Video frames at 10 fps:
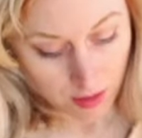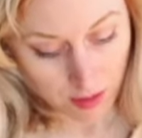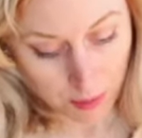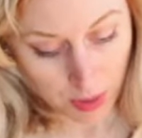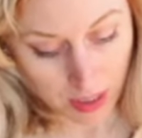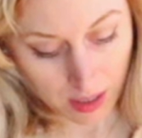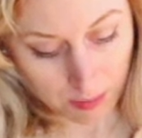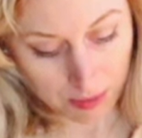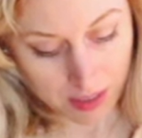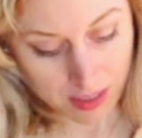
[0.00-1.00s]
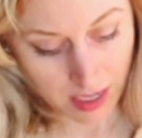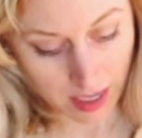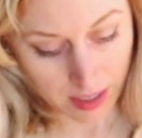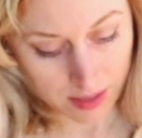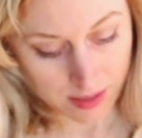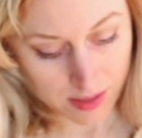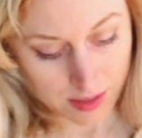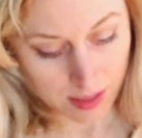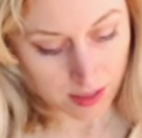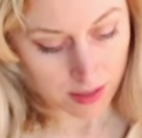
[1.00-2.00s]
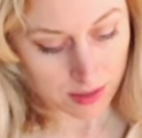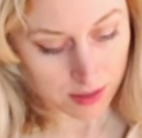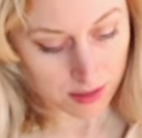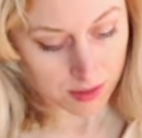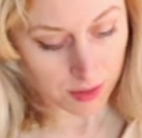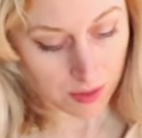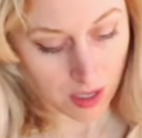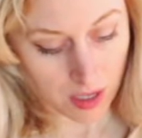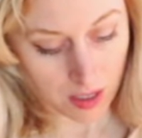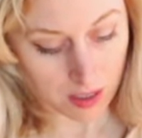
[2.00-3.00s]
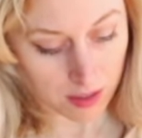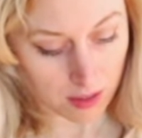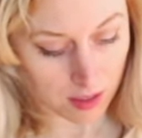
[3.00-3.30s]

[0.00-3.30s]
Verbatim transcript: I'm breaking up the dates so like